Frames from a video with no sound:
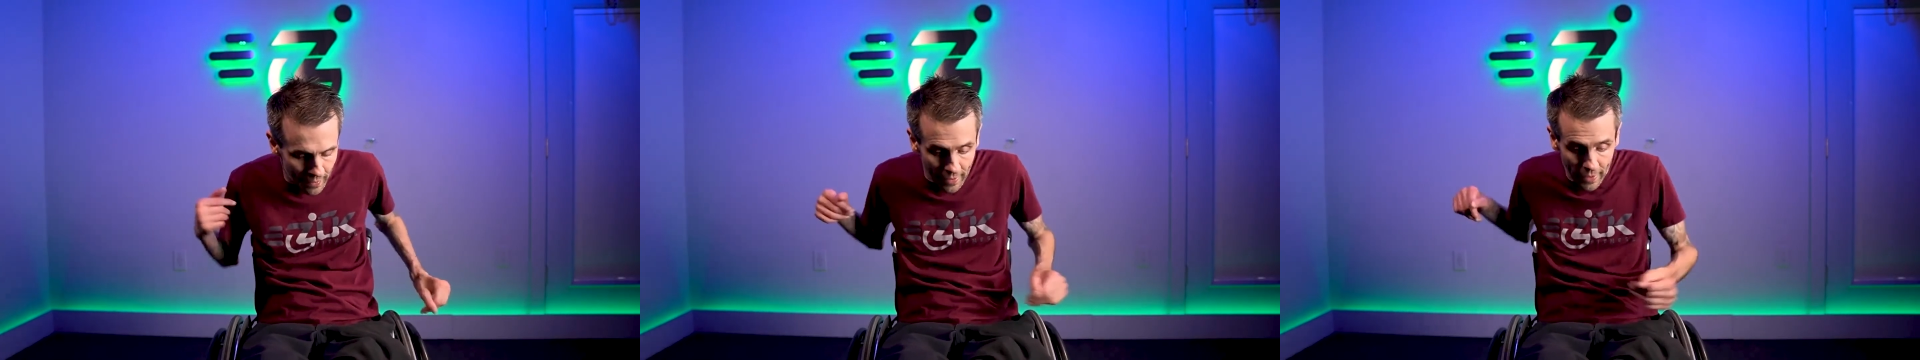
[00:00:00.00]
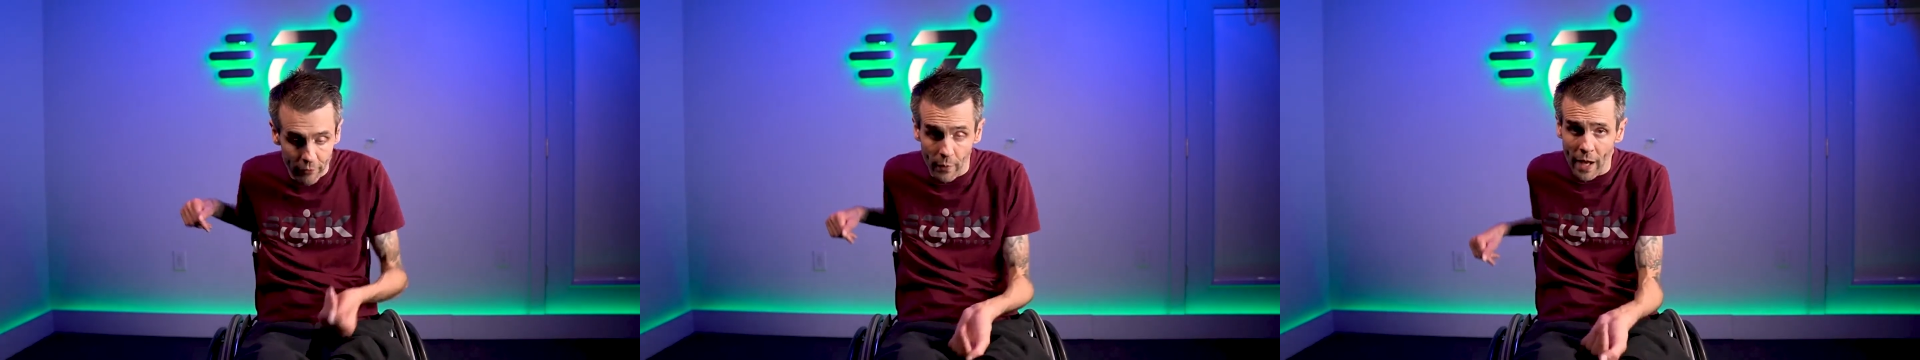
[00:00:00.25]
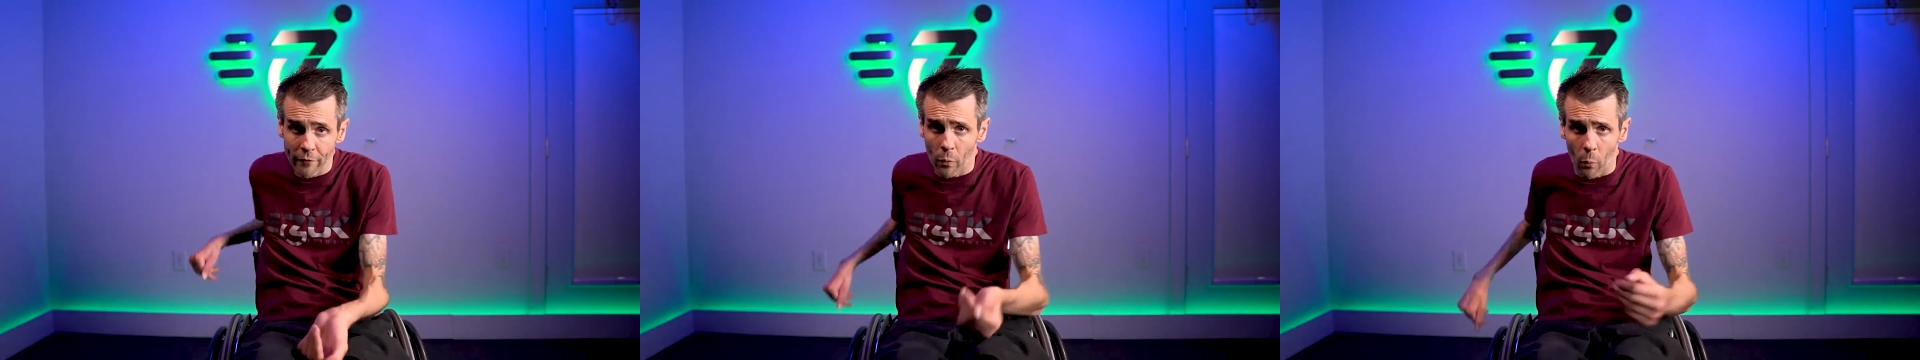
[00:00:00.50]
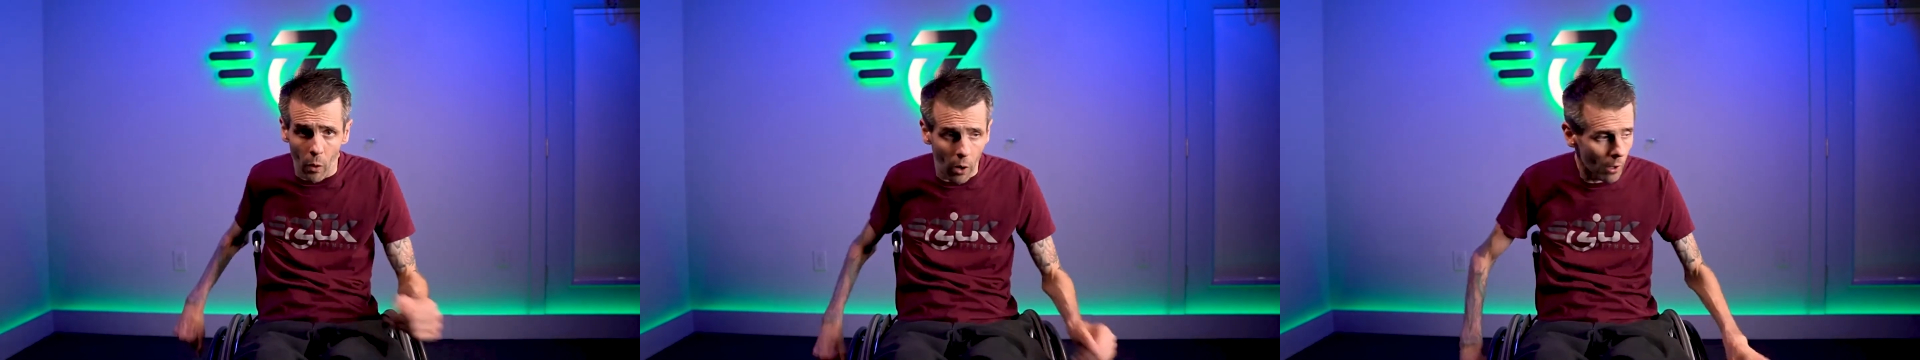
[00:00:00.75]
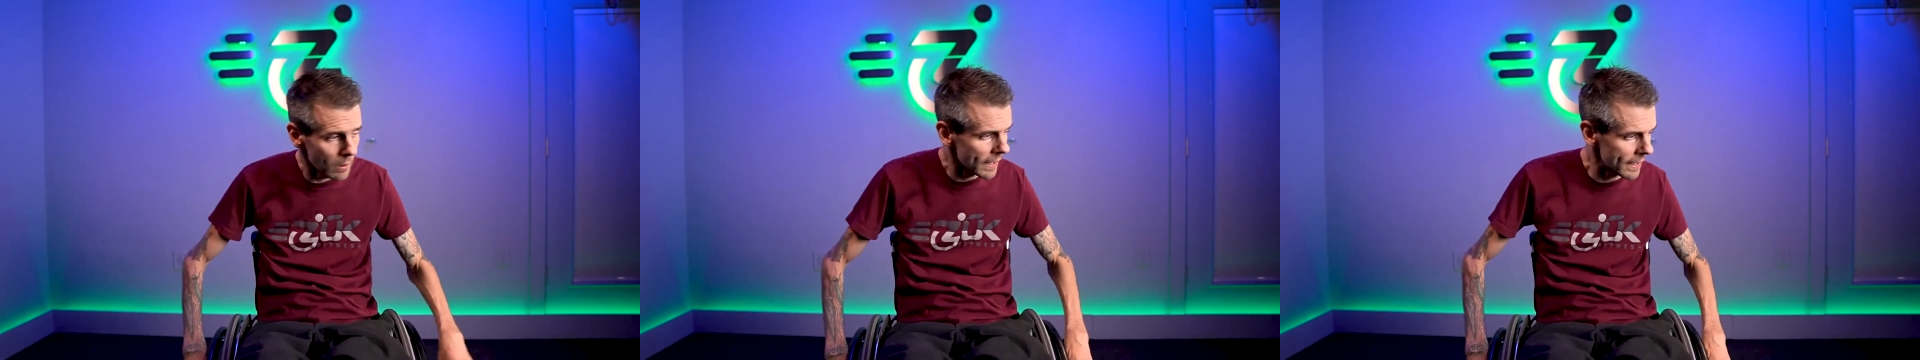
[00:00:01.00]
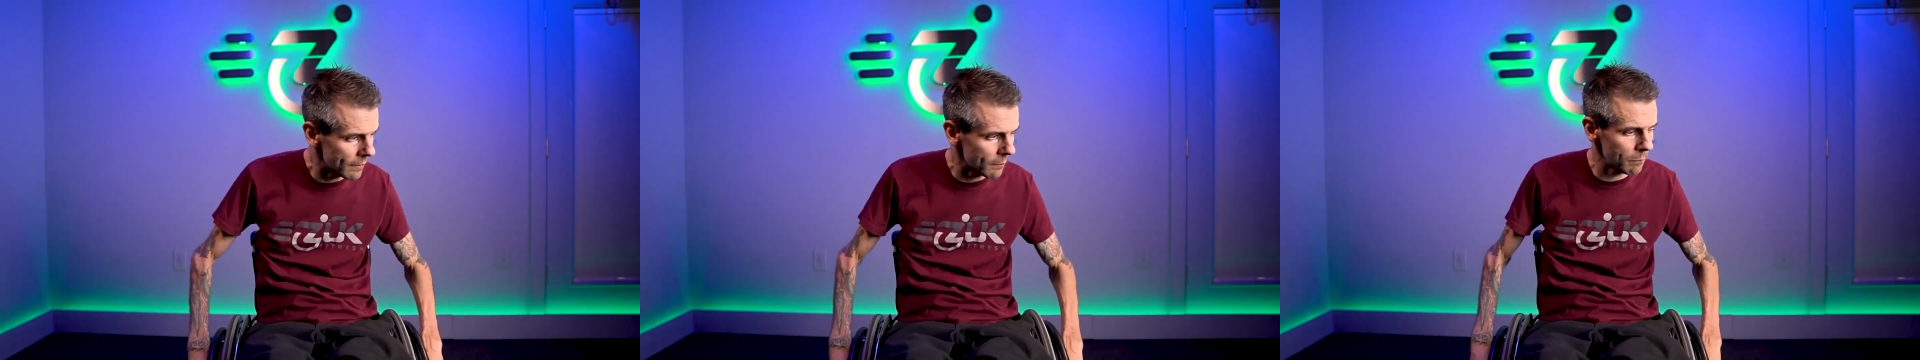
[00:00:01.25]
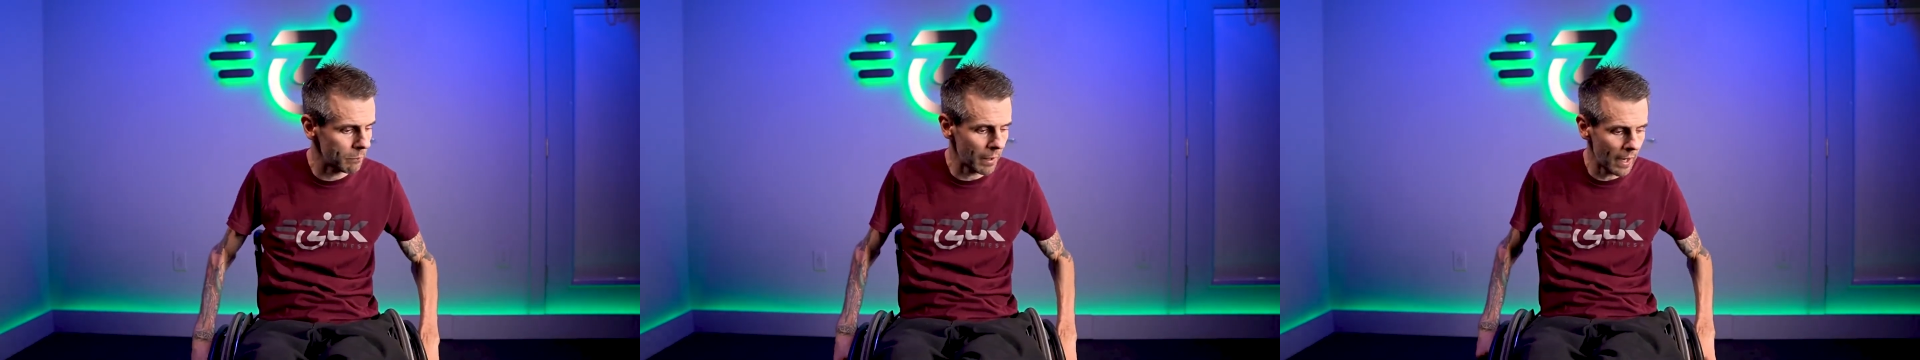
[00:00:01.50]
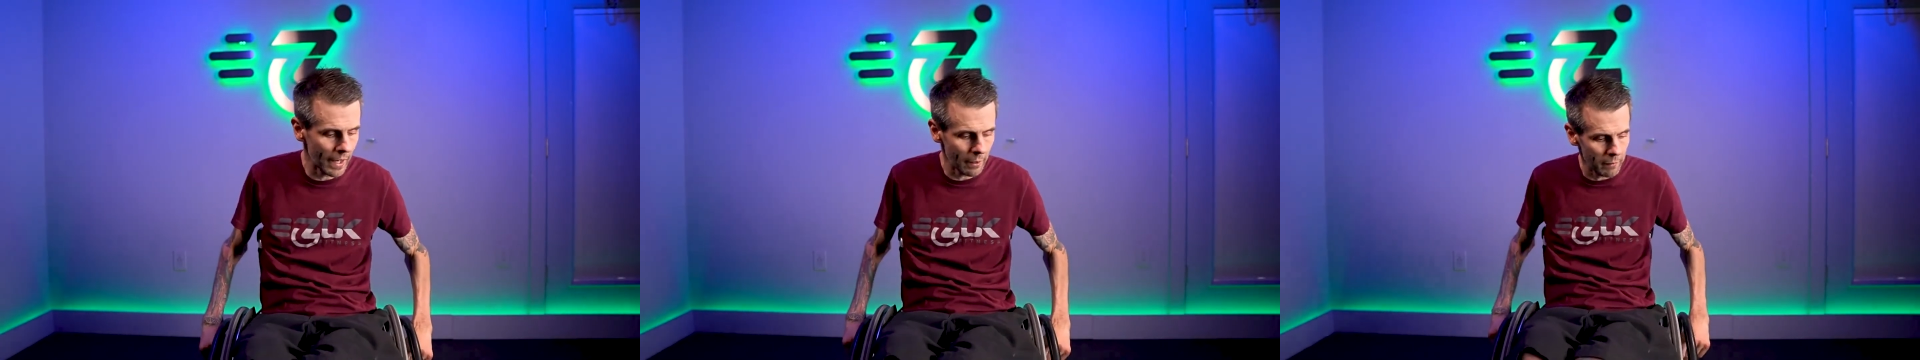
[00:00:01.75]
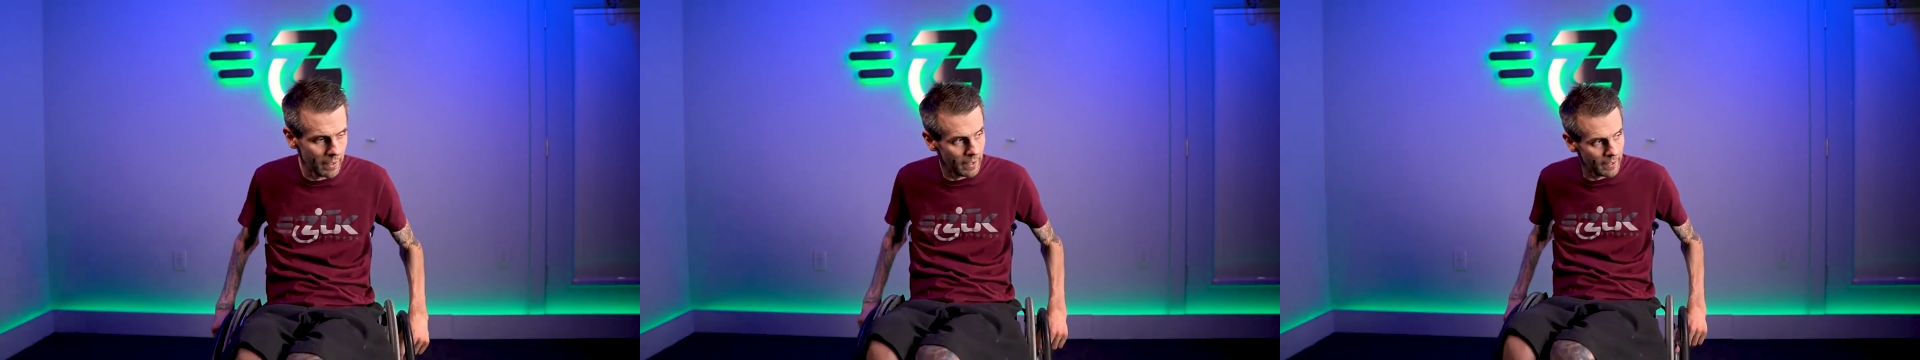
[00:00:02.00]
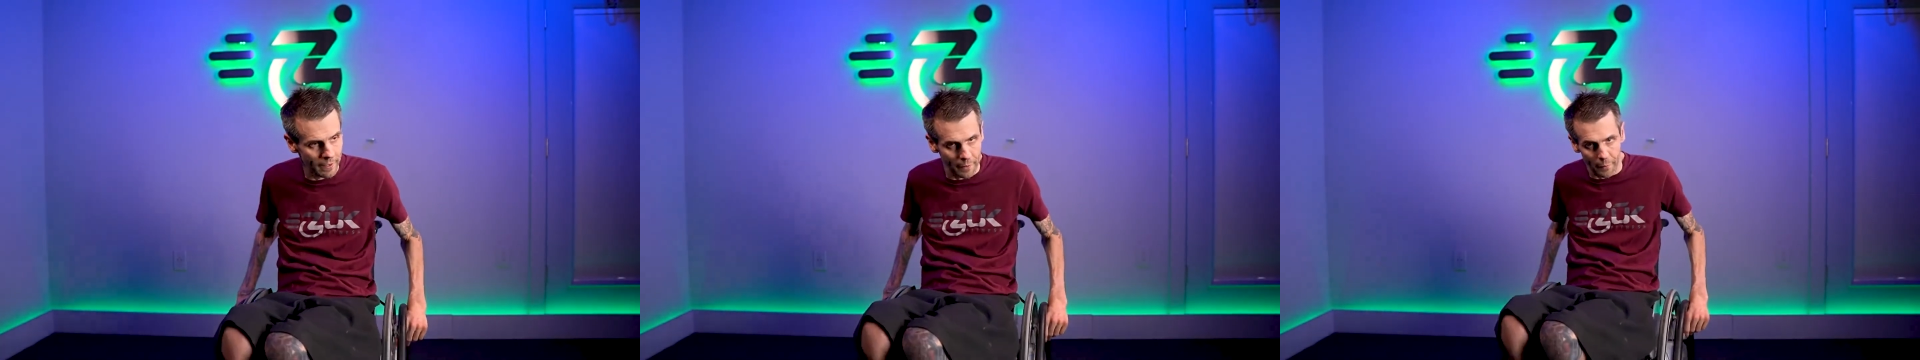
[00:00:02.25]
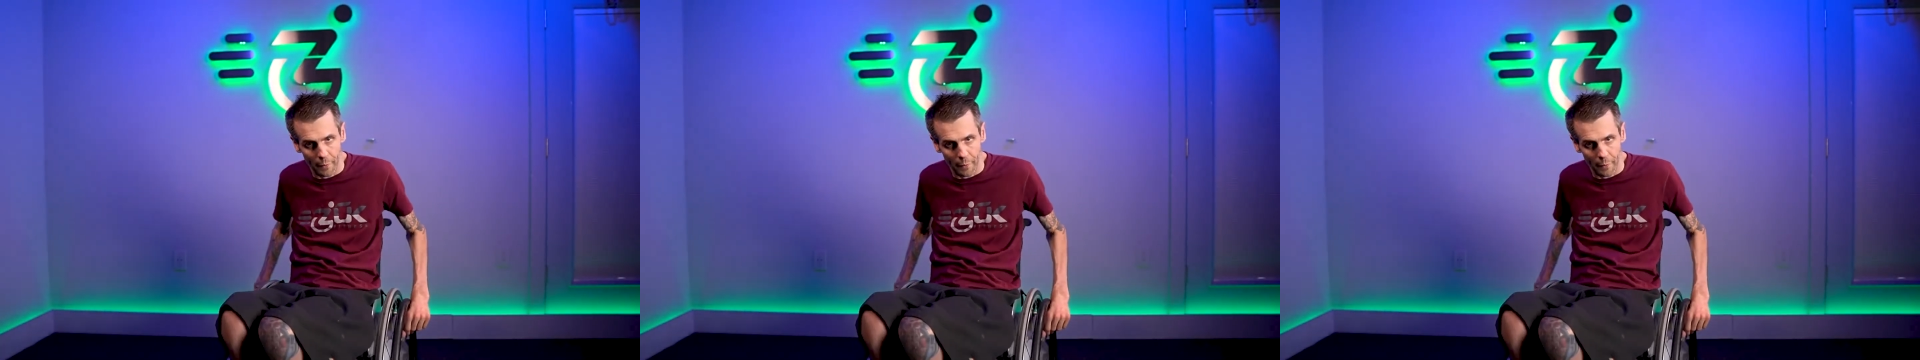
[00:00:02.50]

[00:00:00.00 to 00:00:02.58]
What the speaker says: if you have a wall like behind me here,